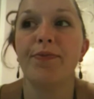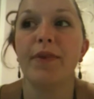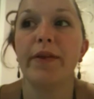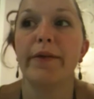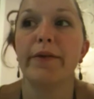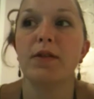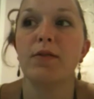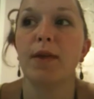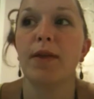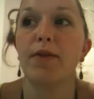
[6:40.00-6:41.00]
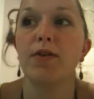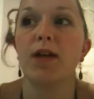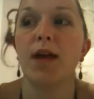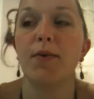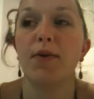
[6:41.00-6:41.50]
you know, this is my 3rd
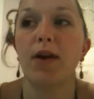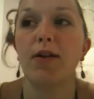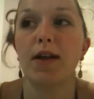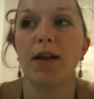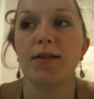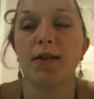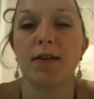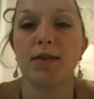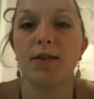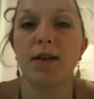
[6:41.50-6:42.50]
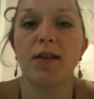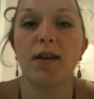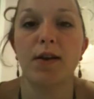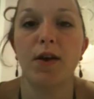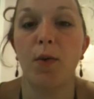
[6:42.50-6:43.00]
time around. I guess I could say that
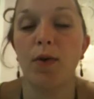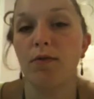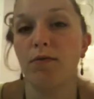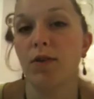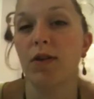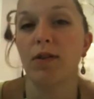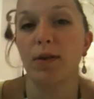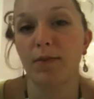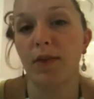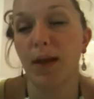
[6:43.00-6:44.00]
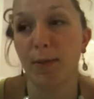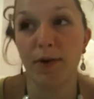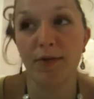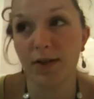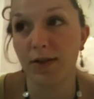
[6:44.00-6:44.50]
I know what real labor
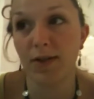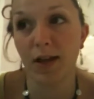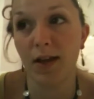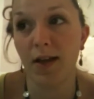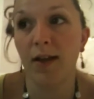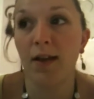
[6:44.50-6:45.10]
feels like.